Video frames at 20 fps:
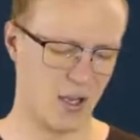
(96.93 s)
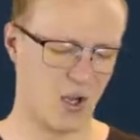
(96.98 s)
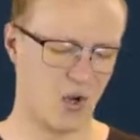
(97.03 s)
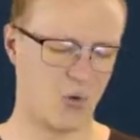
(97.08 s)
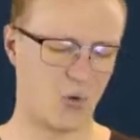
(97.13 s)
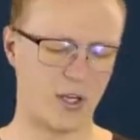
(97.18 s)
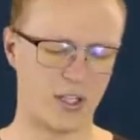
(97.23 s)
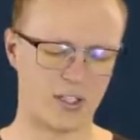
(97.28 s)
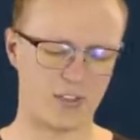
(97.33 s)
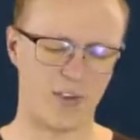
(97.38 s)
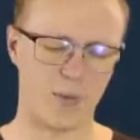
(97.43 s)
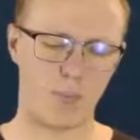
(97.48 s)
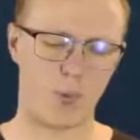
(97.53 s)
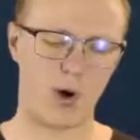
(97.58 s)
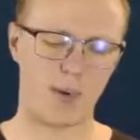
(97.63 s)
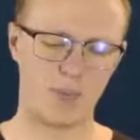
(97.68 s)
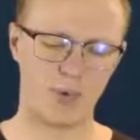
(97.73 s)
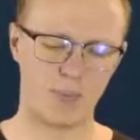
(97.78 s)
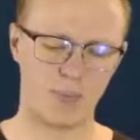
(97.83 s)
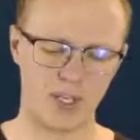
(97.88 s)
What is the
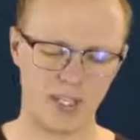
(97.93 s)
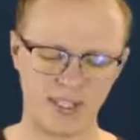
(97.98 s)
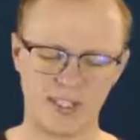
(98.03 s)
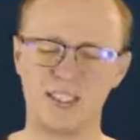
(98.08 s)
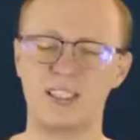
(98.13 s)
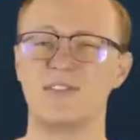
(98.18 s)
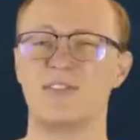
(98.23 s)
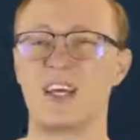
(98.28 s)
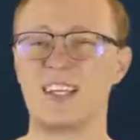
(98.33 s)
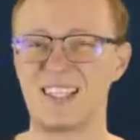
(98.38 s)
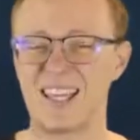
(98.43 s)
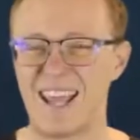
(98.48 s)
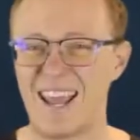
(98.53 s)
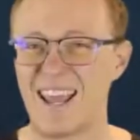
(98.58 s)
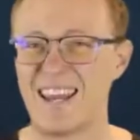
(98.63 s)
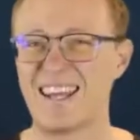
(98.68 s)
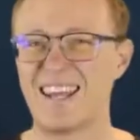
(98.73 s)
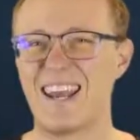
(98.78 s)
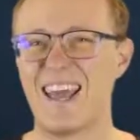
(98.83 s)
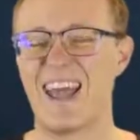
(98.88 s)
probability that
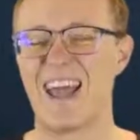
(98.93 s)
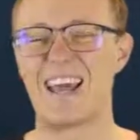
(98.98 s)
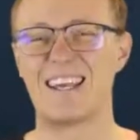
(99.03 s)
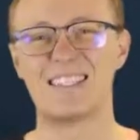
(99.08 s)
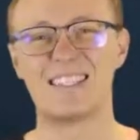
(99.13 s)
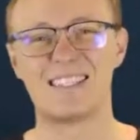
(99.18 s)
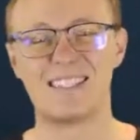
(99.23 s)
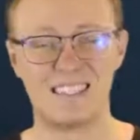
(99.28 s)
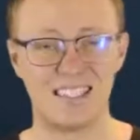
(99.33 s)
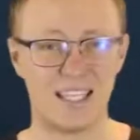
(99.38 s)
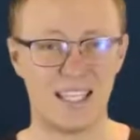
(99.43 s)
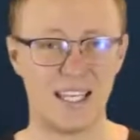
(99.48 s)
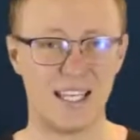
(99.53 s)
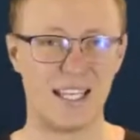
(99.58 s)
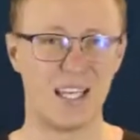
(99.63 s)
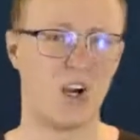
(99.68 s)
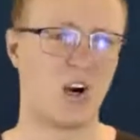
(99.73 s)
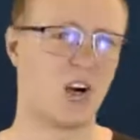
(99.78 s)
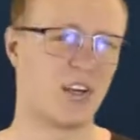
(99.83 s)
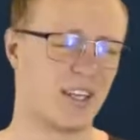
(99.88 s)
N and
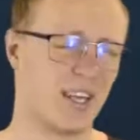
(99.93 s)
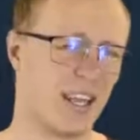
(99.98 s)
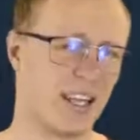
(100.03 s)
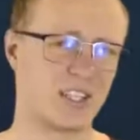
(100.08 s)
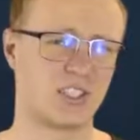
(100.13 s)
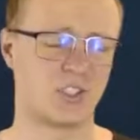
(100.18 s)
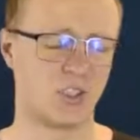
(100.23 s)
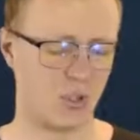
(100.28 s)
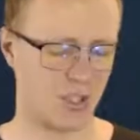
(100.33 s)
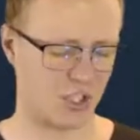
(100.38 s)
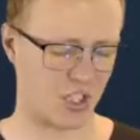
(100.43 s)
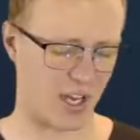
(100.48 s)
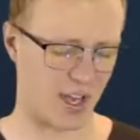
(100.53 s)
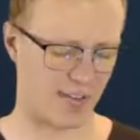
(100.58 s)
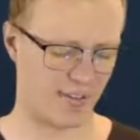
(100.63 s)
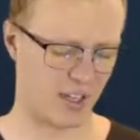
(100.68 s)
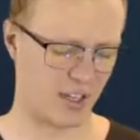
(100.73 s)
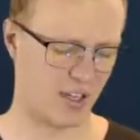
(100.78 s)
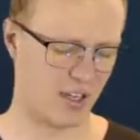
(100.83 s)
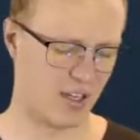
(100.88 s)
T are next to each
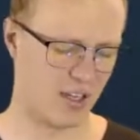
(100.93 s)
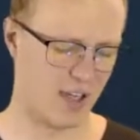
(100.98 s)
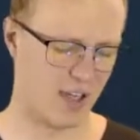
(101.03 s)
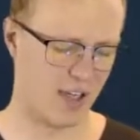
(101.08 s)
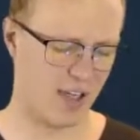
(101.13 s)
other?